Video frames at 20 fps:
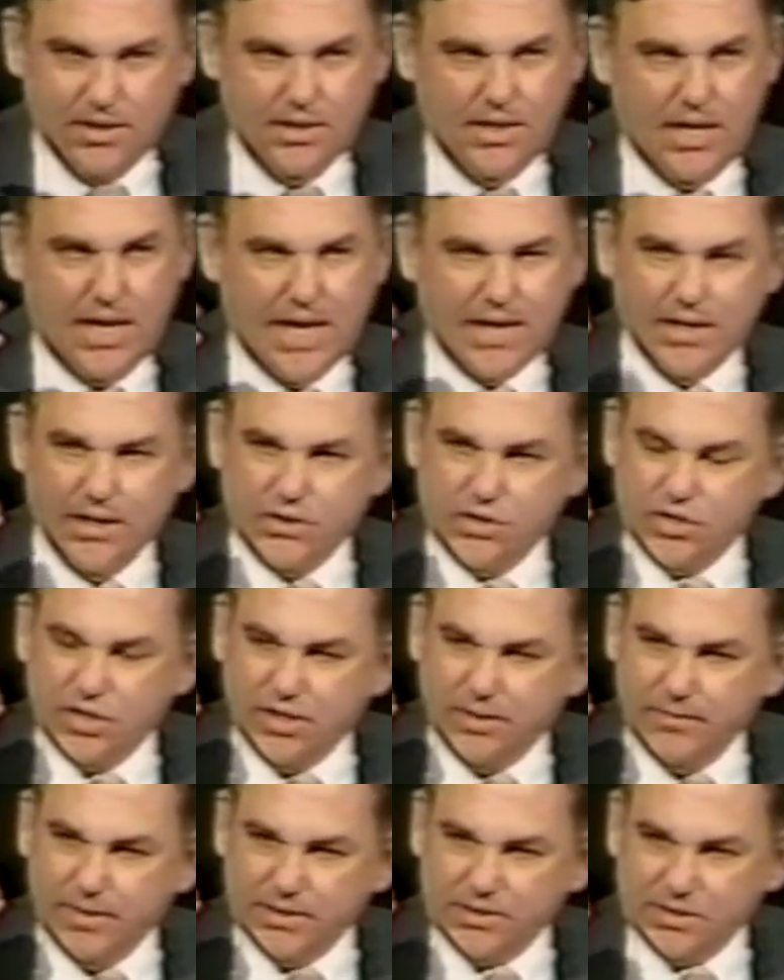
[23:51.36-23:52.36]
and
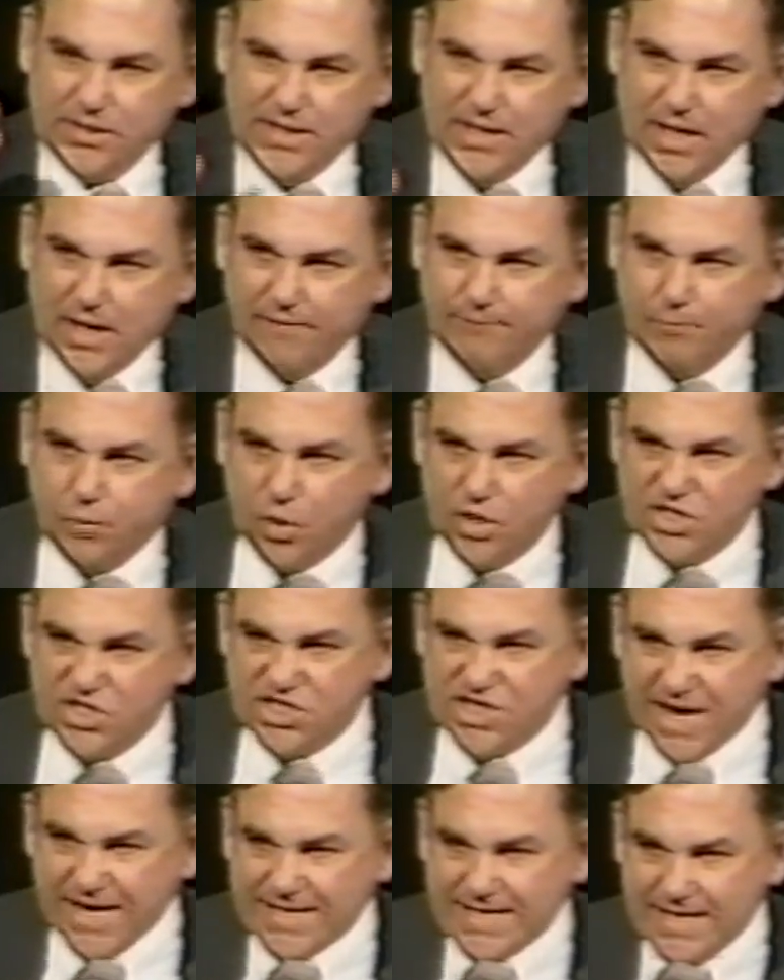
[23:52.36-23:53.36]
legitimacy of
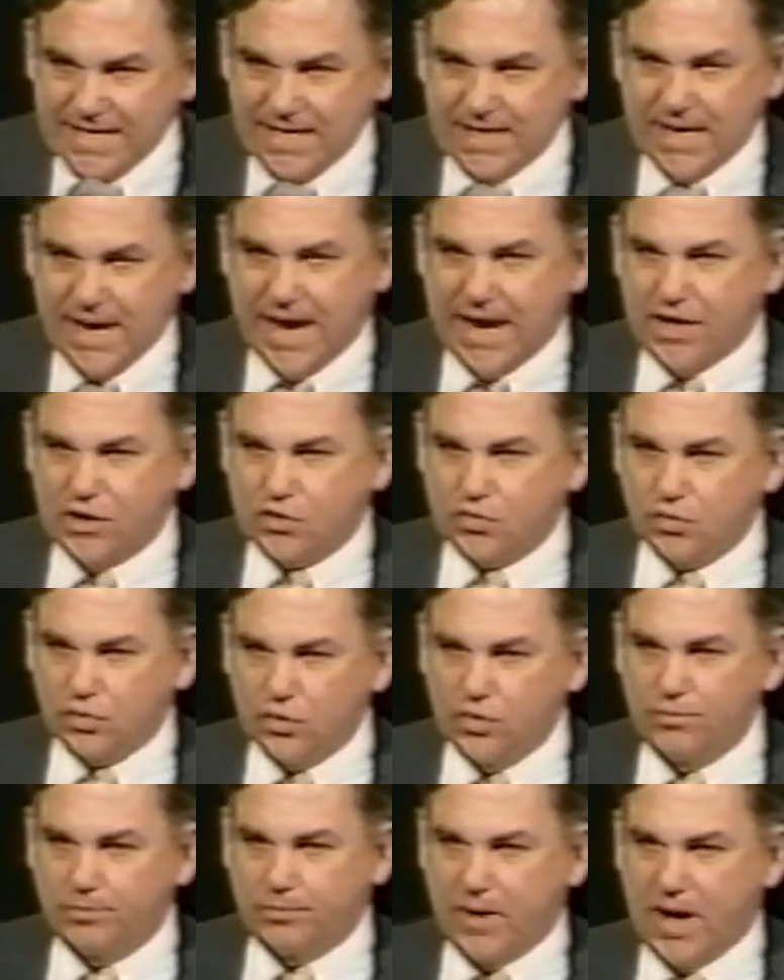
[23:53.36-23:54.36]
presenting a
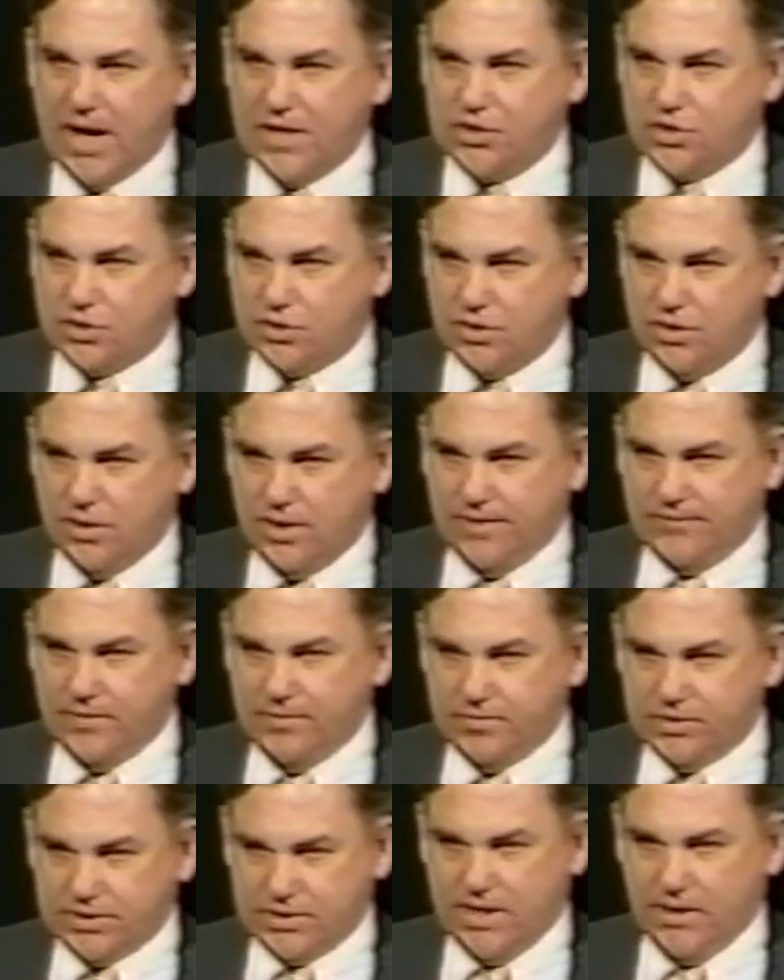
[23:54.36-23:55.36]
true posture of
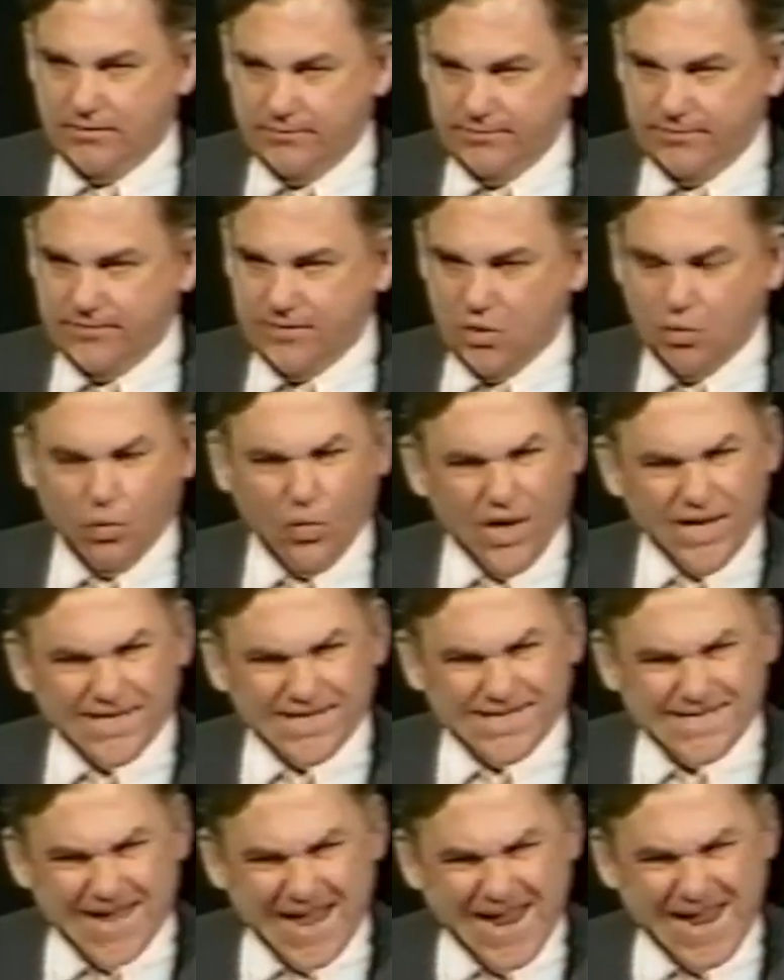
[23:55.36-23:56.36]
himself.
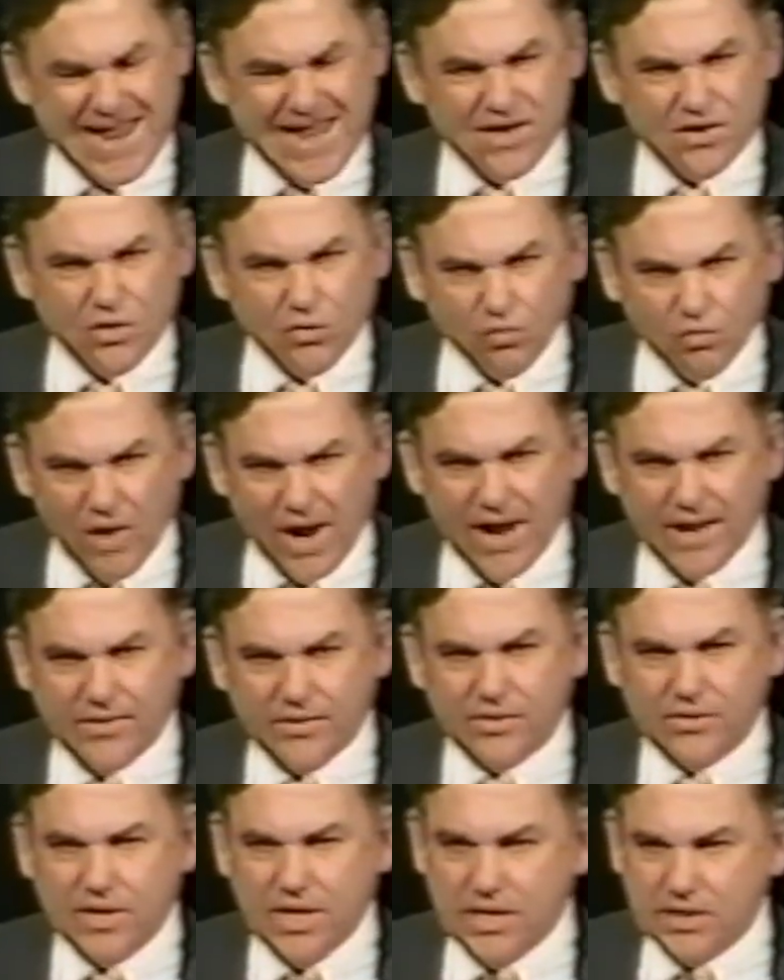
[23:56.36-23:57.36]
What Dan
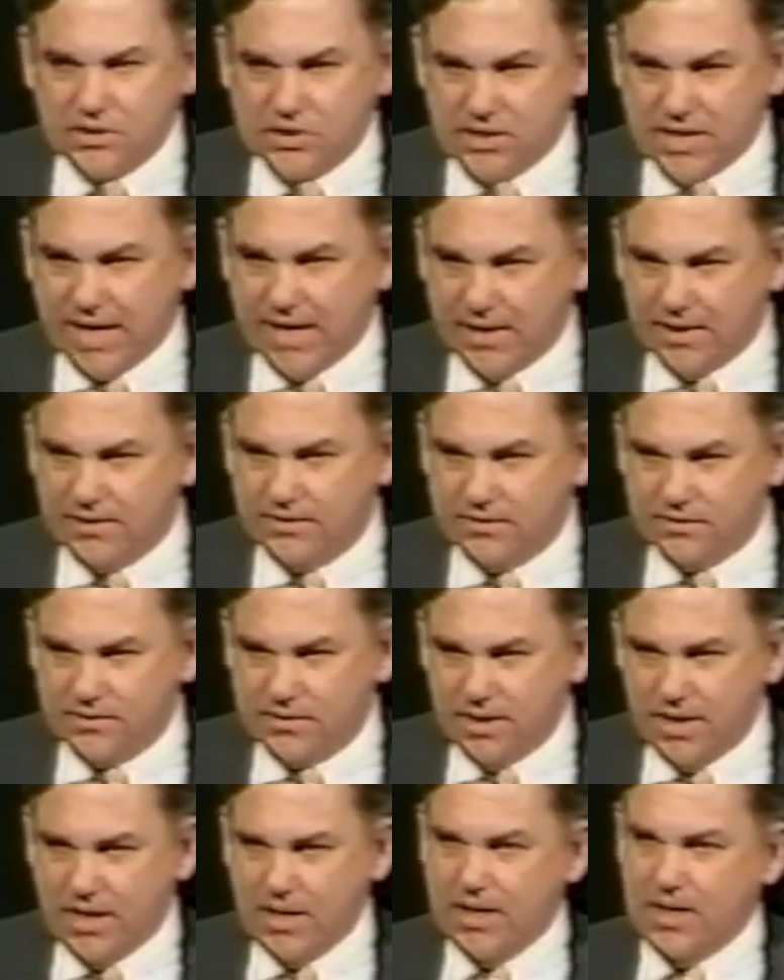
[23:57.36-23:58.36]
Rather says
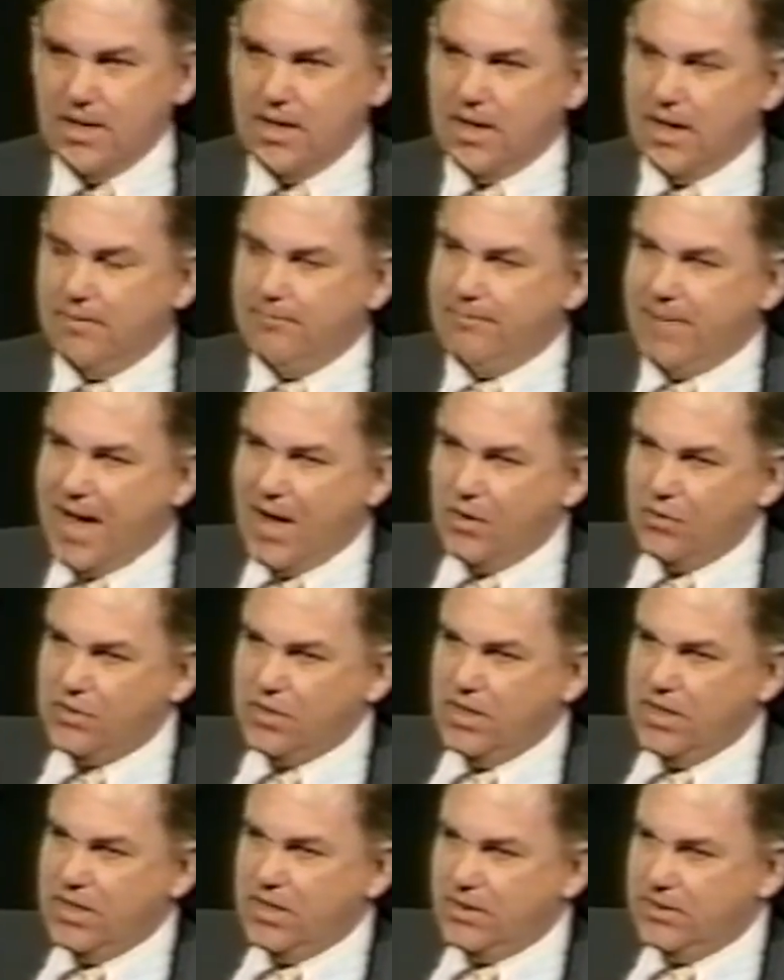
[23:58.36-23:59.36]
about
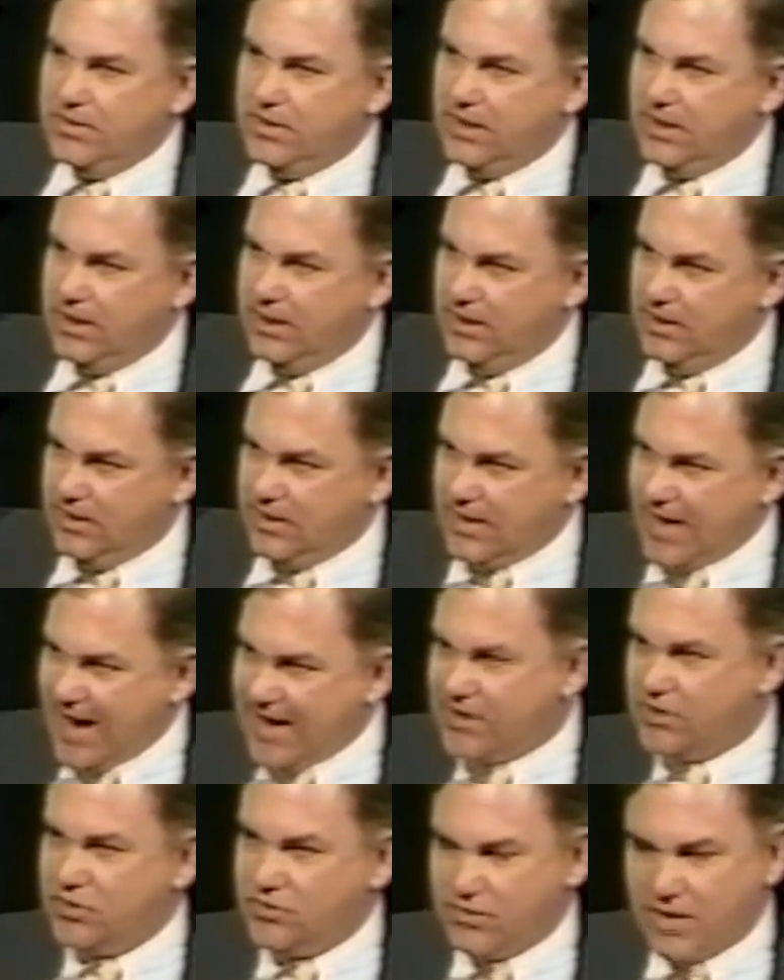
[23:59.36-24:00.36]
the
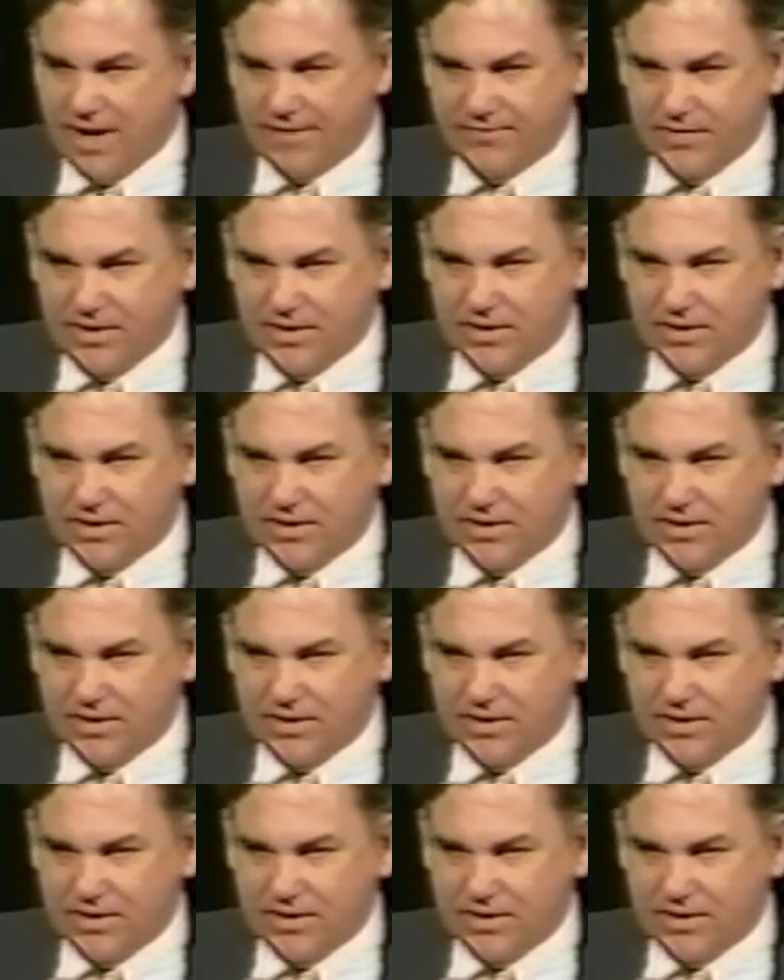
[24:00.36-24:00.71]
catastrophic